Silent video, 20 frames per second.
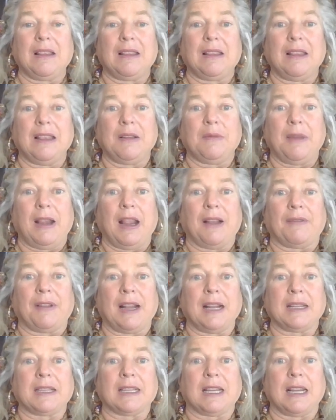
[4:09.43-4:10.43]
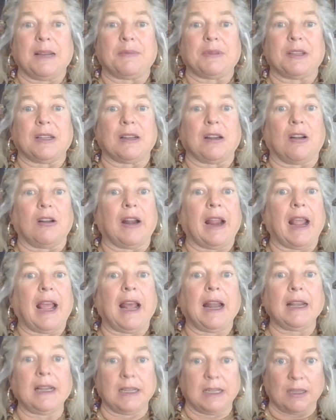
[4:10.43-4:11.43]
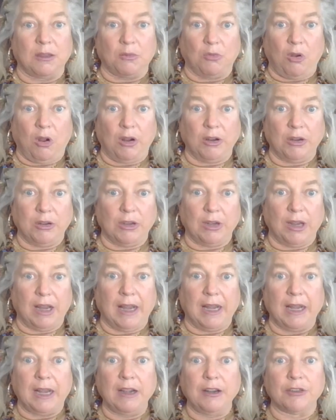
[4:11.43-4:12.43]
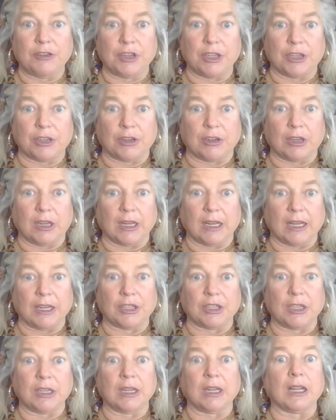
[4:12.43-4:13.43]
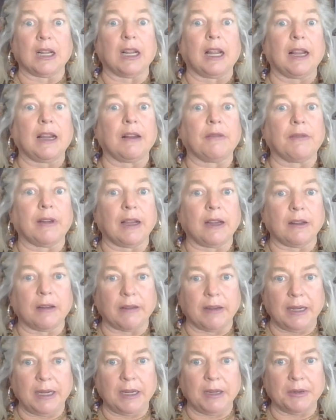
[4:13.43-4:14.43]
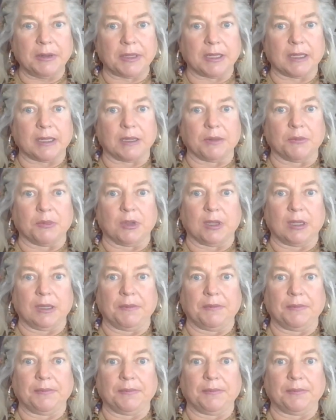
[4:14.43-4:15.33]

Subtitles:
then we have landscapes that aren't adding to the water and energy circulation like a regular ecosystem would.